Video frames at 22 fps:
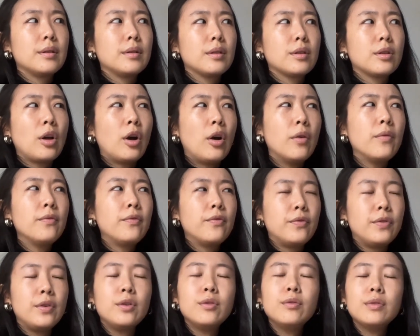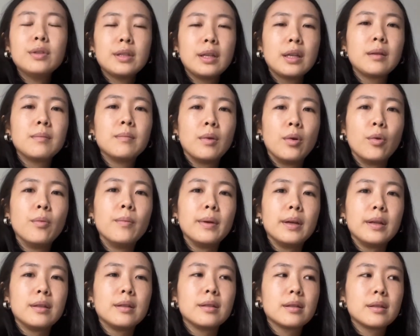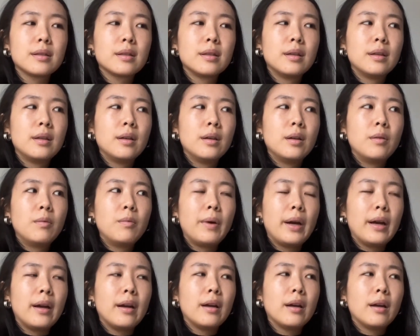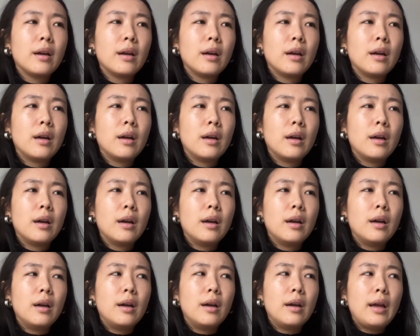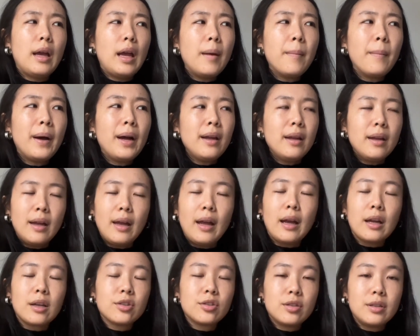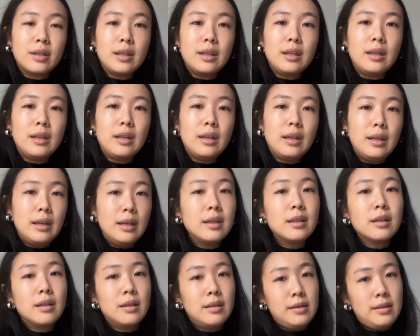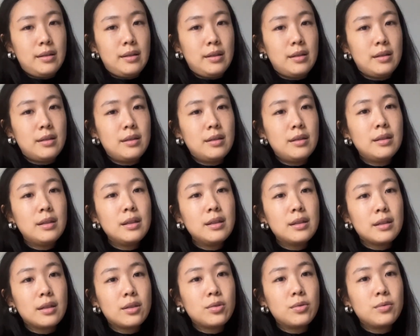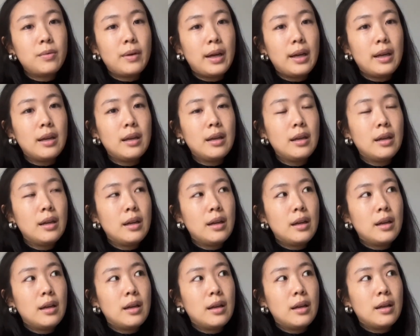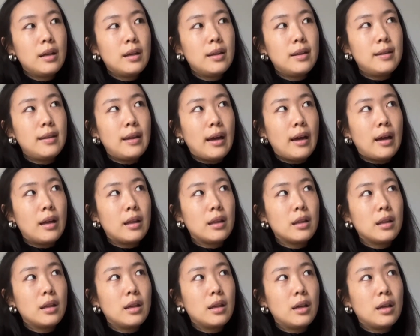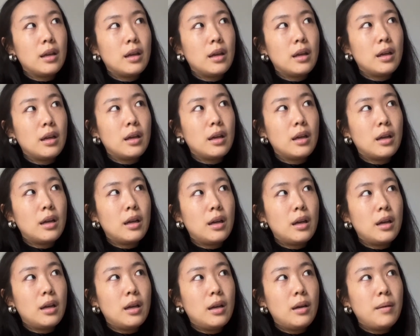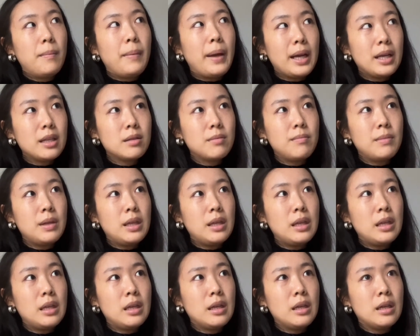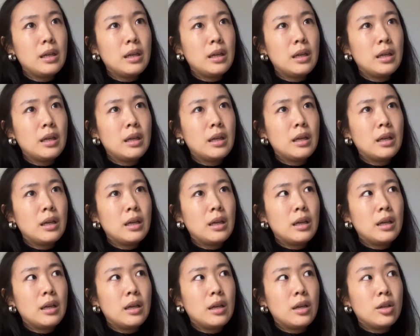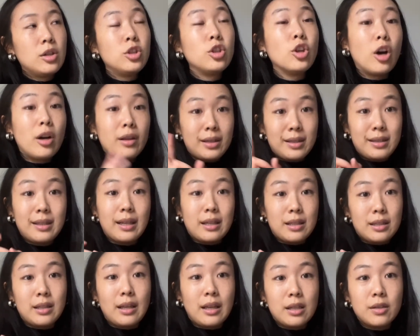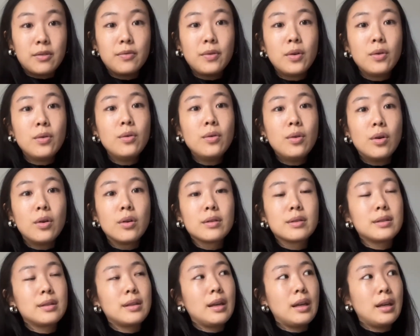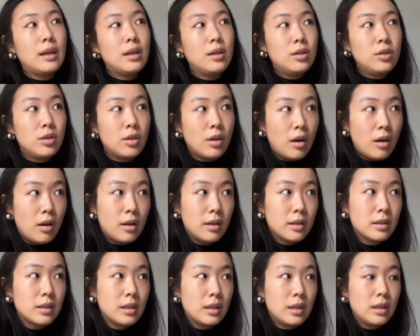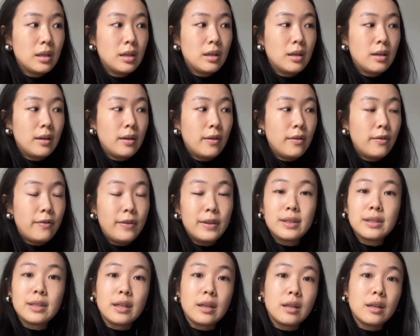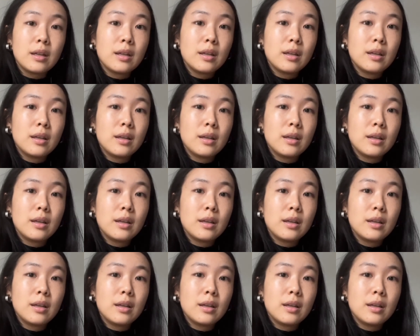confusing moments where am I actually inconsistent in such a way that makes me not successful, or say not fitting.